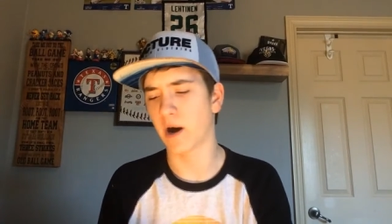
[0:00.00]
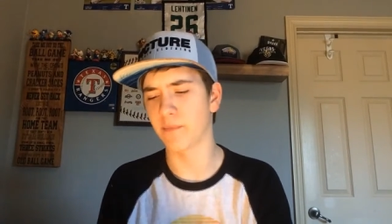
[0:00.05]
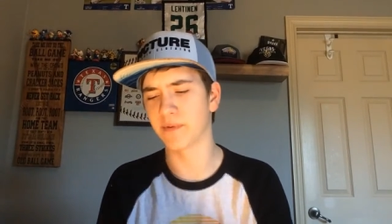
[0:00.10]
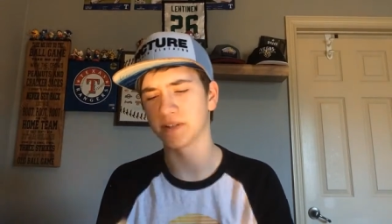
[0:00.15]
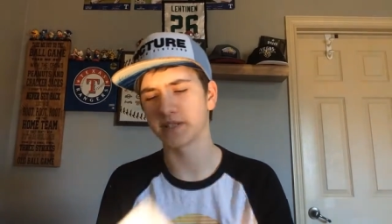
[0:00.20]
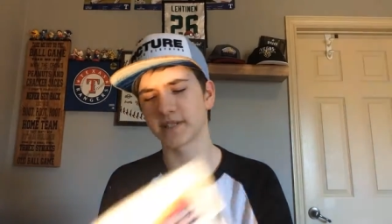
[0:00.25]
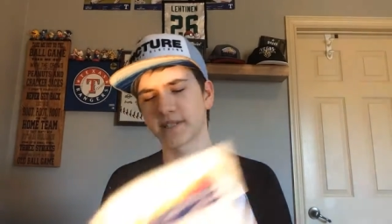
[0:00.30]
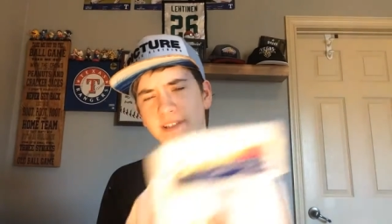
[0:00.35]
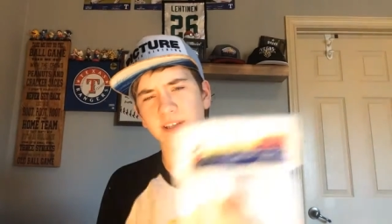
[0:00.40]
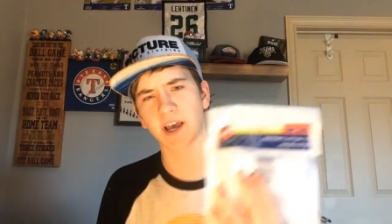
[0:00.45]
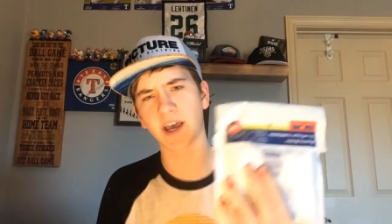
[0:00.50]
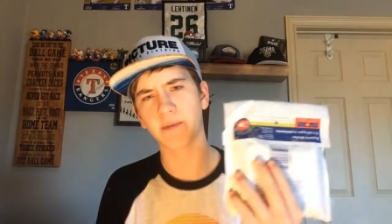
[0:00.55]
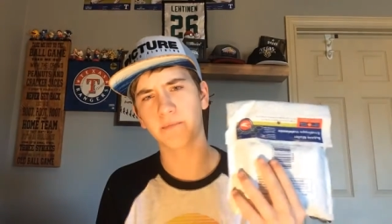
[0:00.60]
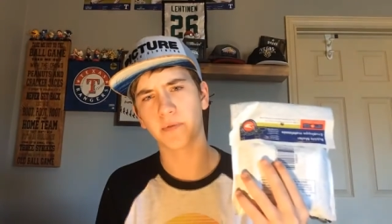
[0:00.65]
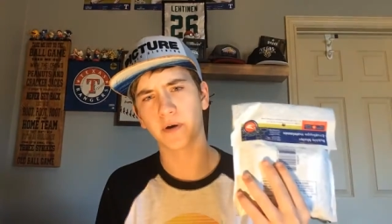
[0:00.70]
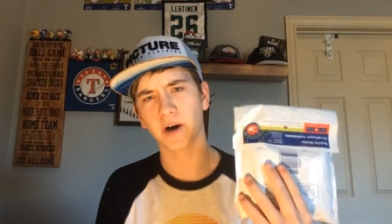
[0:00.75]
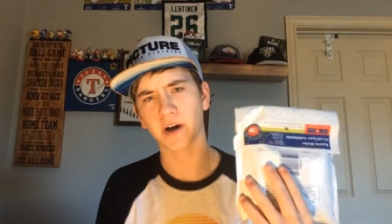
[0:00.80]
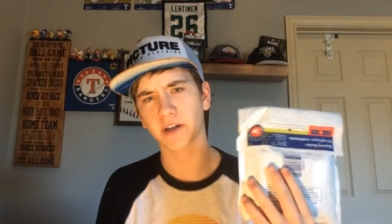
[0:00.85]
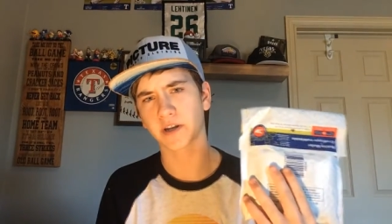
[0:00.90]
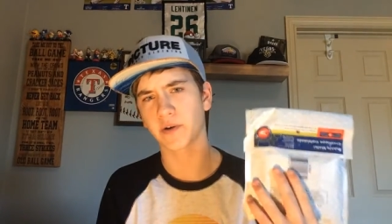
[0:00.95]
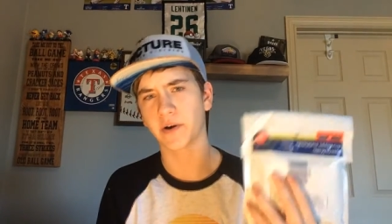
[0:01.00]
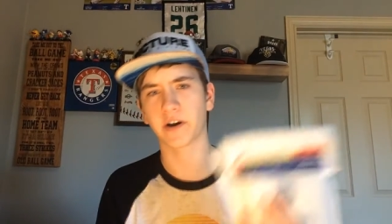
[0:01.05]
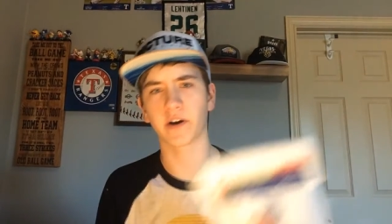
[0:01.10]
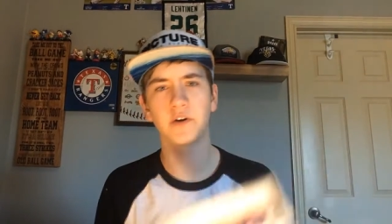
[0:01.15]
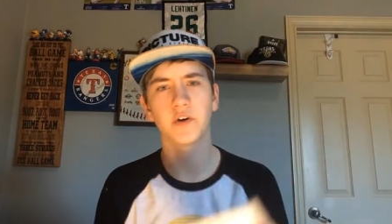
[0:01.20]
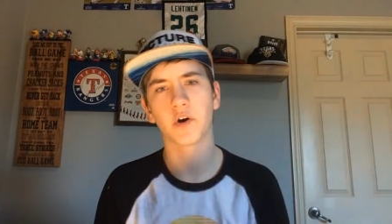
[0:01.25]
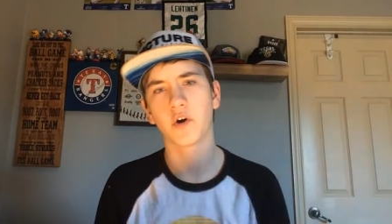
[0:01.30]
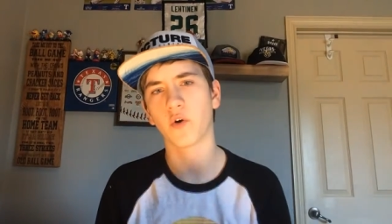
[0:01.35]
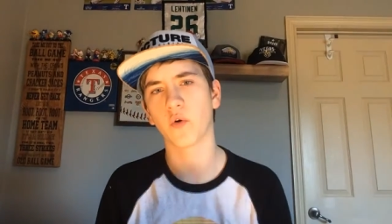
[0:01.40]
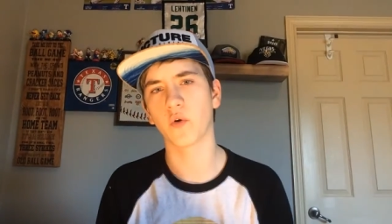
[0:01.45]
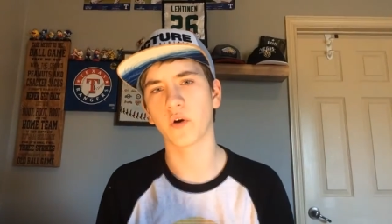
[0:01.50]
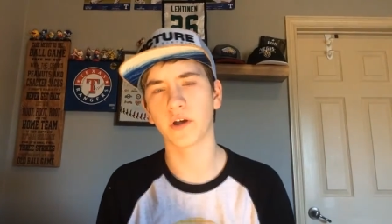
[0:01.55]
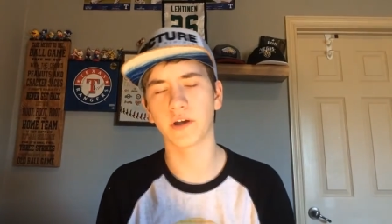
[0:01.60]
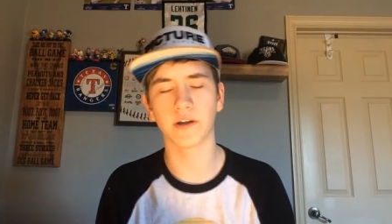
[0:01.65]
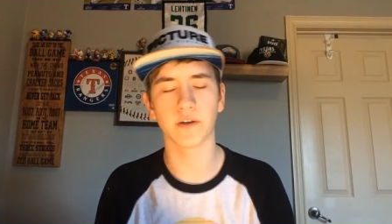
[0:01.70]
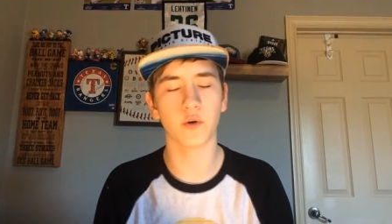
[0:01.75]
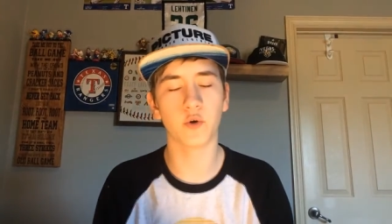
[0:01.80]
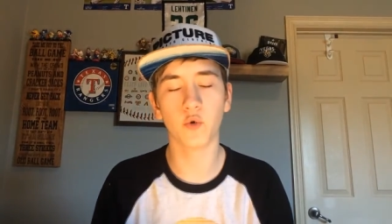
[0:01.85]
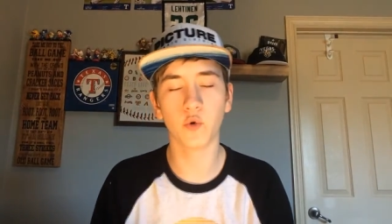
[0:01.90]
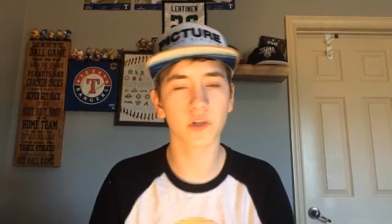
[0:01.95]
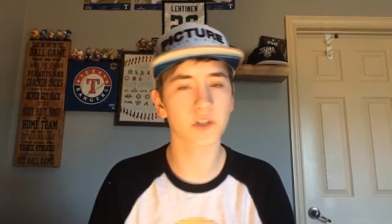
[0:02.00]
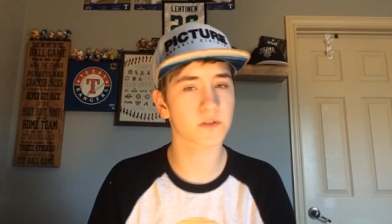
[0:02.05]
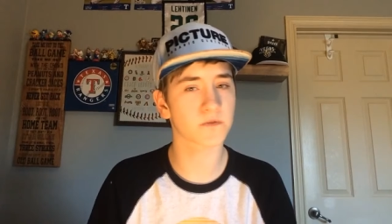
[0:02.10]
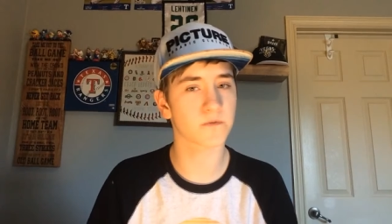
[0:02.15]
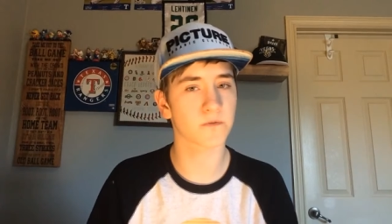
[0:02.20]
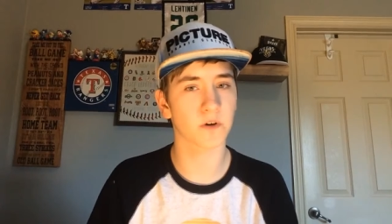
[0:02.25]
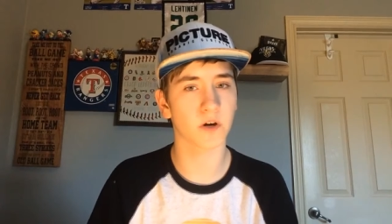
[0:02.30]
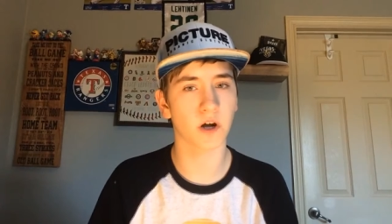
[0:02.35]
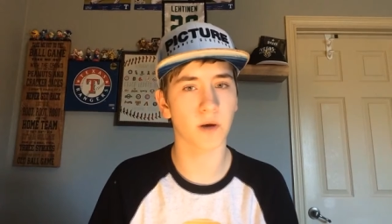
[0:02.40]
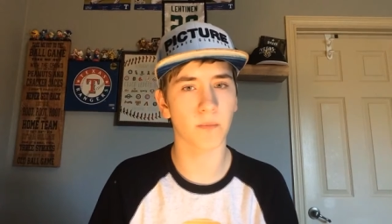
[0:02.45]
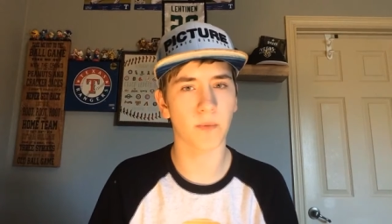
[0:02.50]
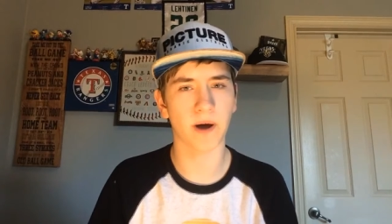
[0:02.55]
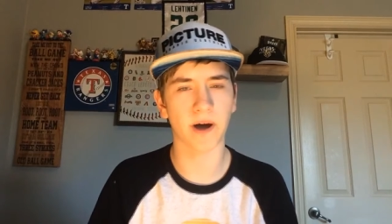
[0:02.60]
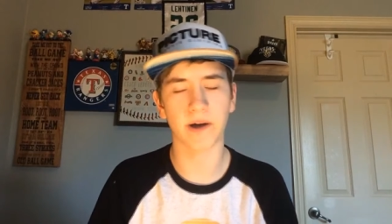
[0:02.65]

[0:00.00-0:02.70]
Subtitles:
It's a signed puck. Now I don't know who it's from.